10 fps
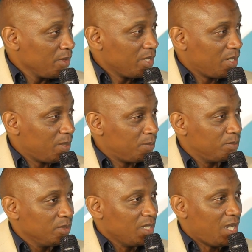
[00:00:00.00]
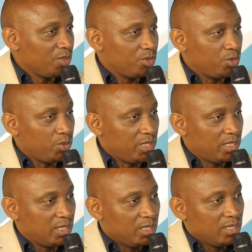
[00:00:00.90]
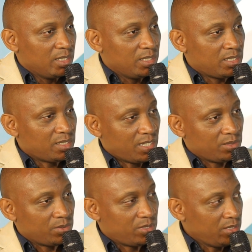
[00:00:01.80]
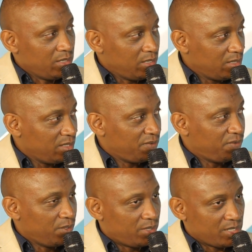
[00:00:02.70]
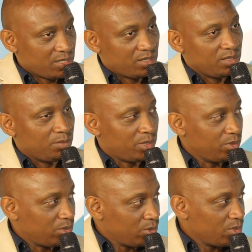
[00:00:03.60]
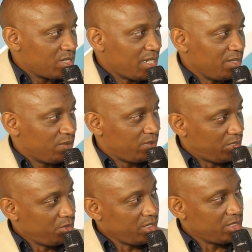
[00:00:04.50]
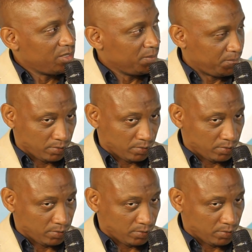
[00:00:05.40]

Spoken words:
How do we start to see the forest but not lose sight of the trees?